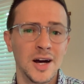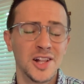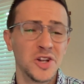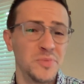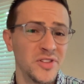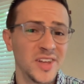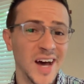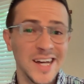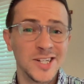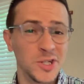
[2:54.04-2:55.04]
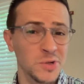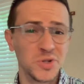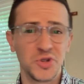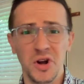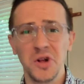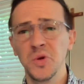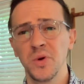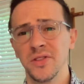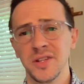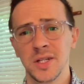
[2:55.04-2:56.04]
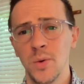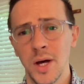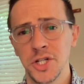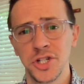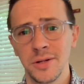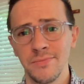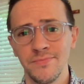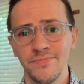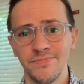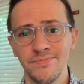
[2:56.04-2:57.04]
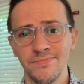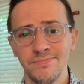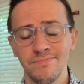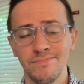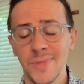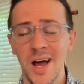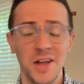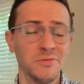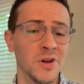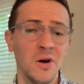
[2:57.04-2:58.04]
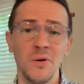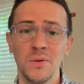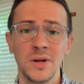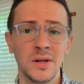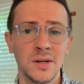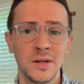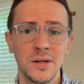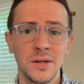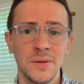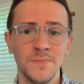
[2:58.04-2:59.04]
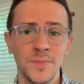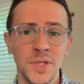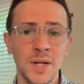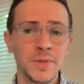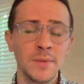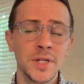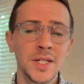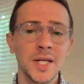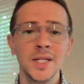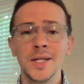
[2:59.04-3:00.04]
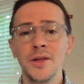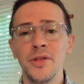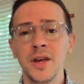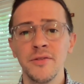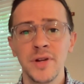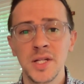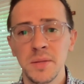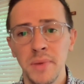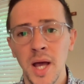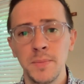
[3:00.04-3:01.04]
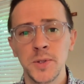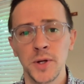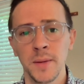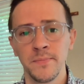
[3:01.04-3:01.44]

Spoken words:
I'll admit that I too struggle with this question. I don't know. Sometimes it's easy to think of it as a pipe dream.